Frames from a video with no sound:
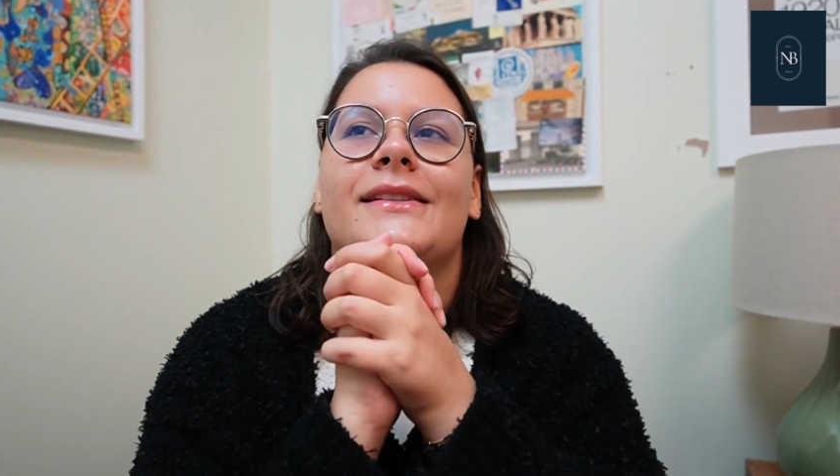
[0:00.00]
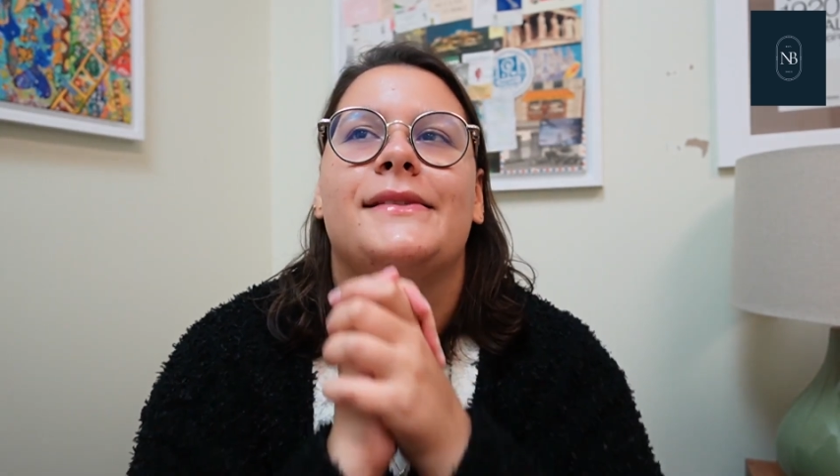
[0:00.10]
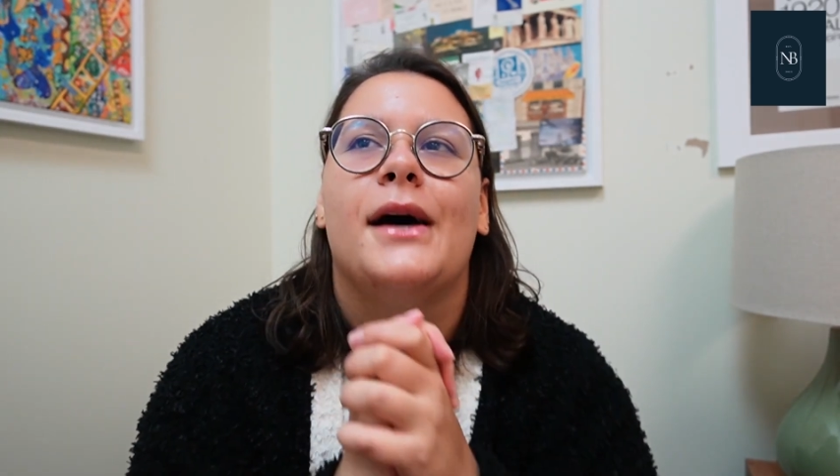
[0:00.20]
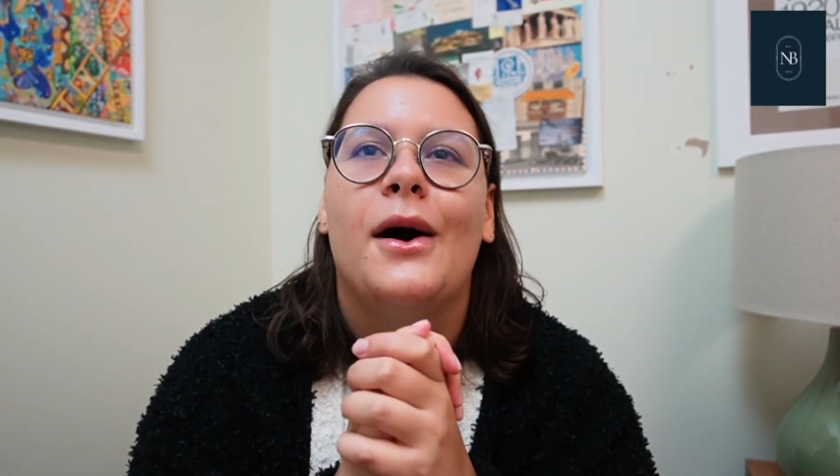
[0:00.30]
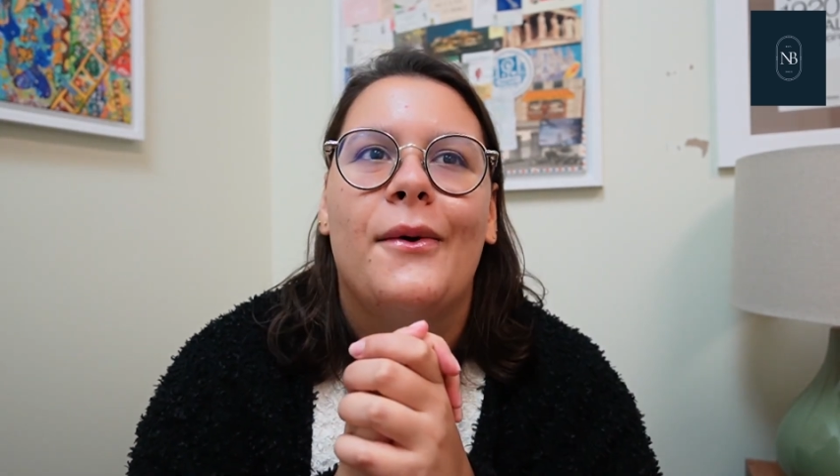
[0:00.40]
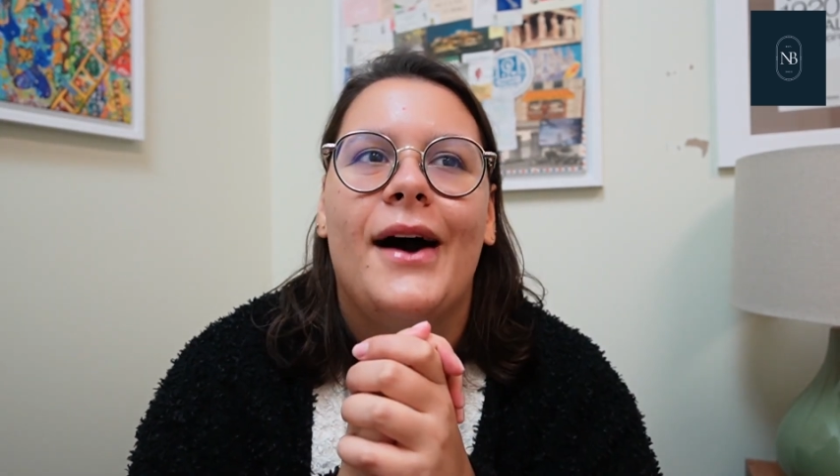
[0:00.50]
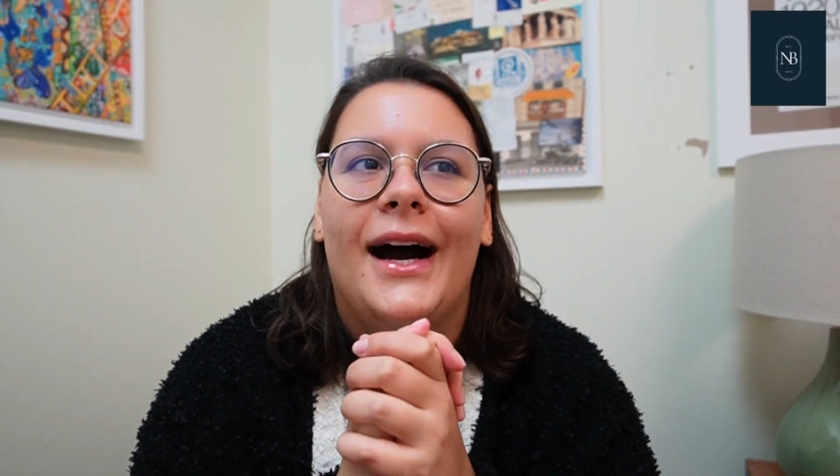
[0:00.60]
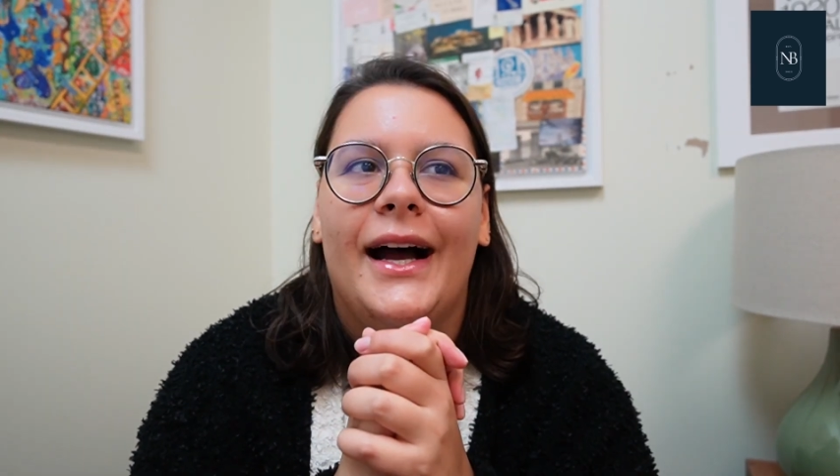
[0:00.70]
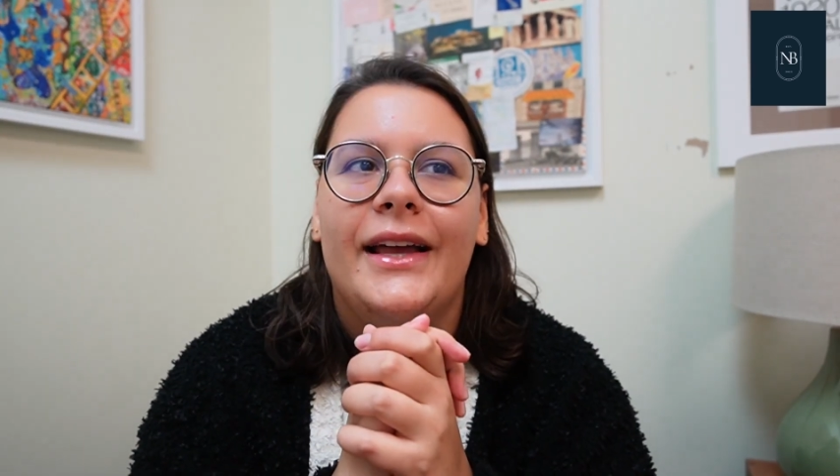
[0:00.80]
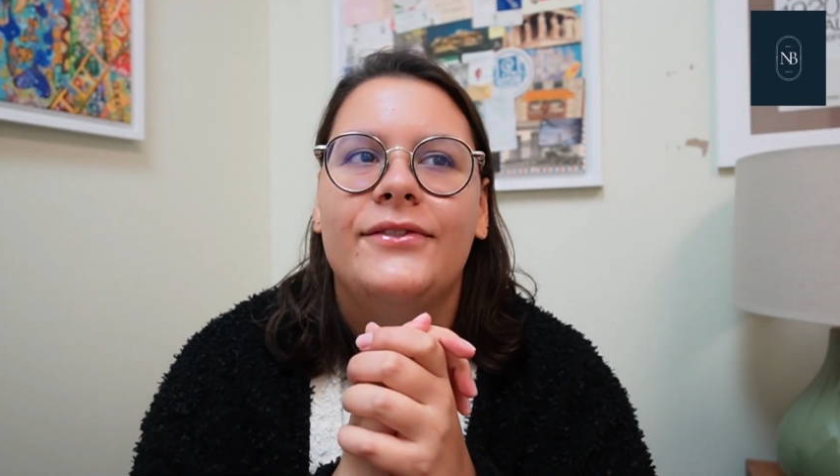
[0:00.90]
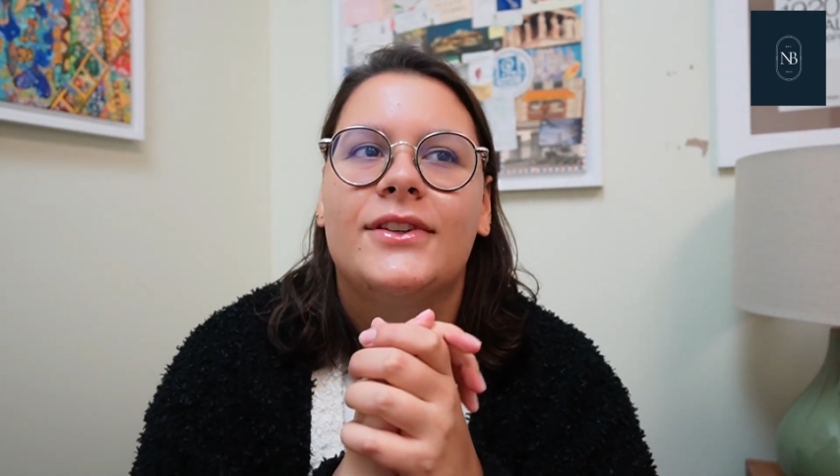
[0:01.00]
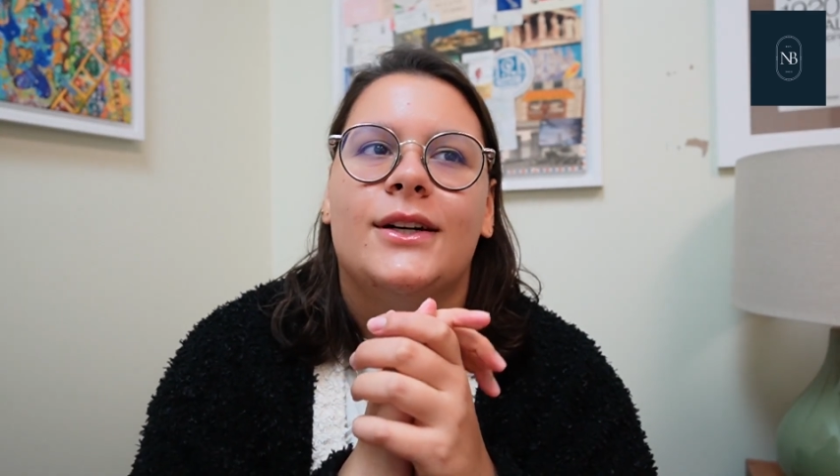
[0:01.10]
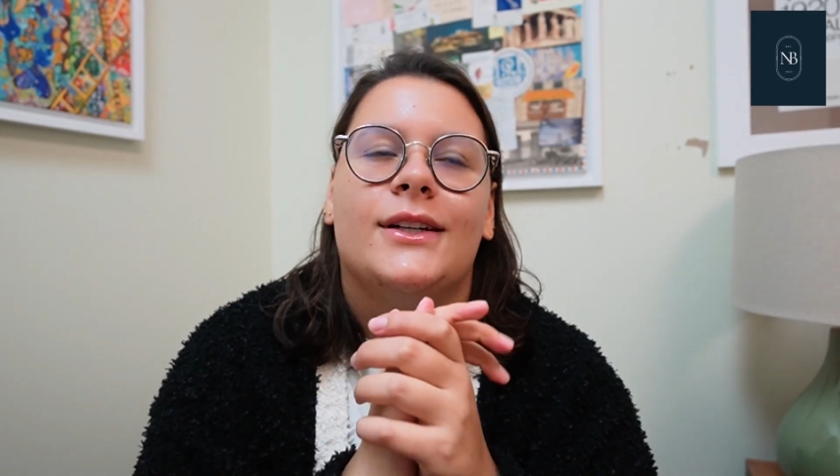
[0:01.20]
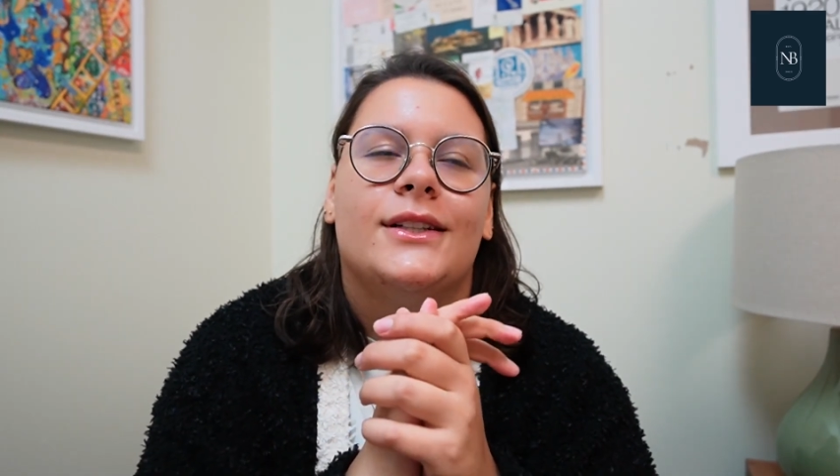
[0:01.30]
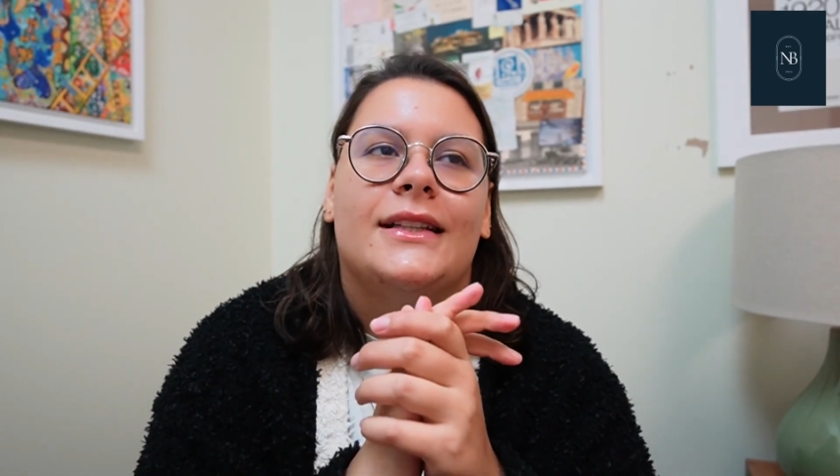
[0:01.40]
So I've
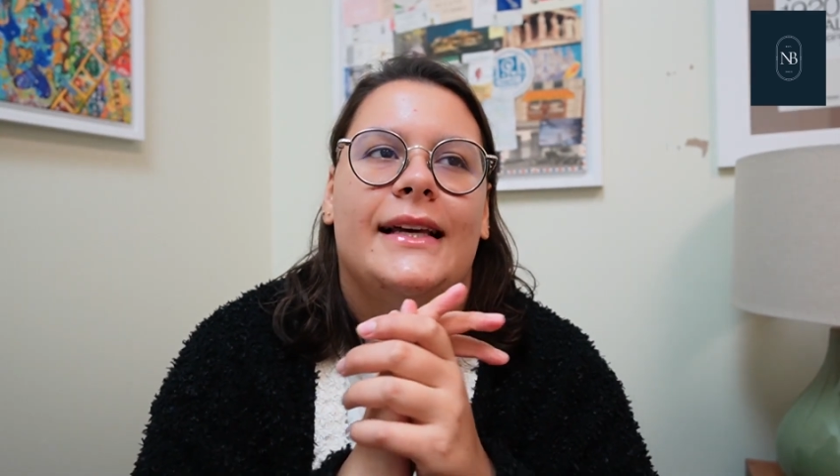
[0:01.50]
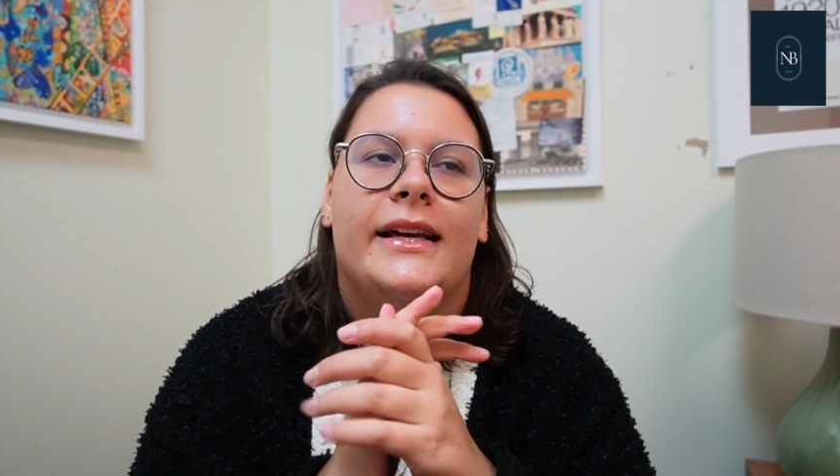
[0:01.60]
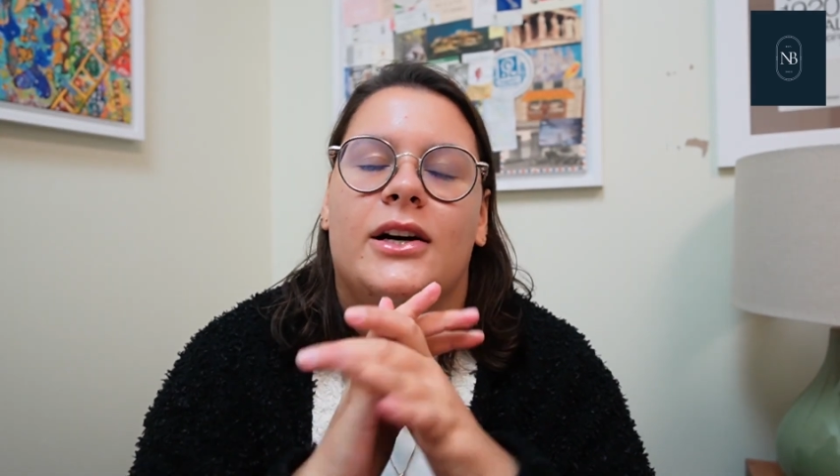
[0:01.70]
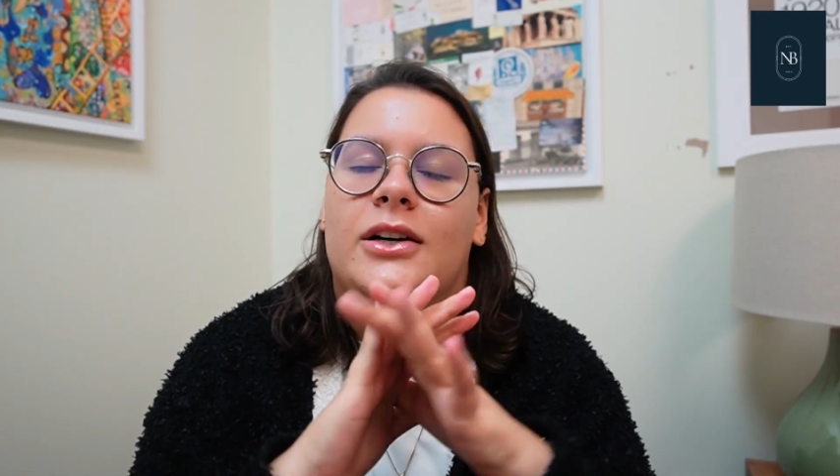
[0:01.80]
gone like